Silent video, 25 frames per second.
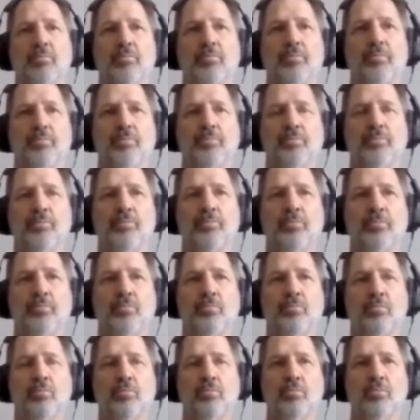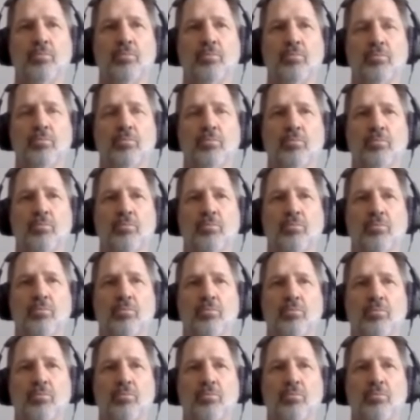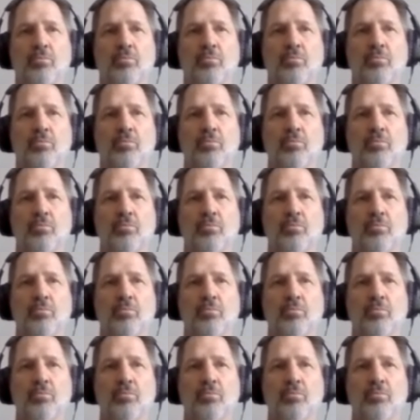(silence)